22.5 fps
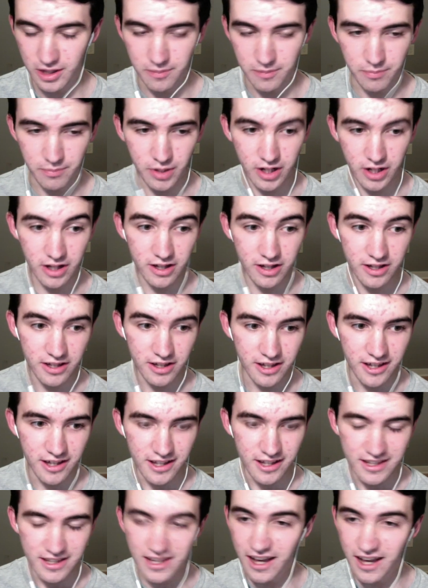But,
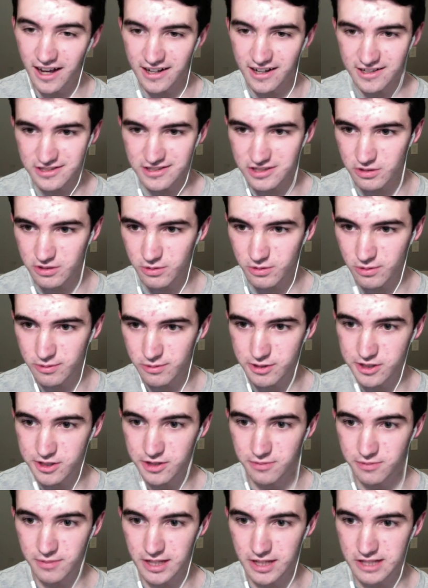yeah, honestly, Wilbur
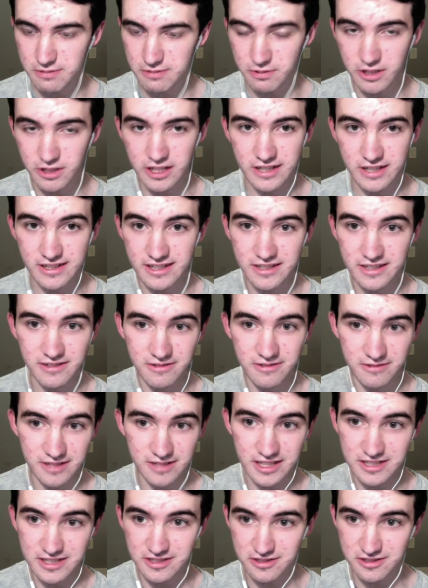Soot makes pretty
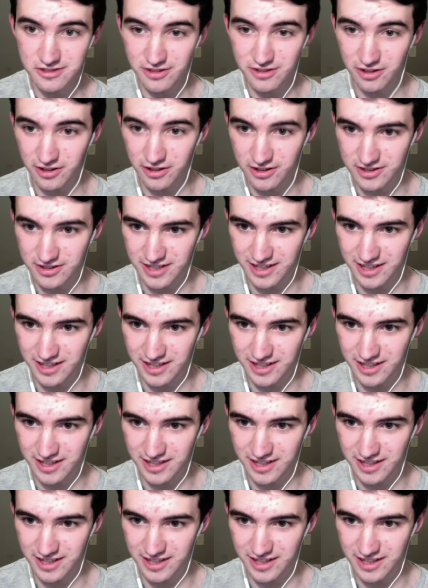decent songs.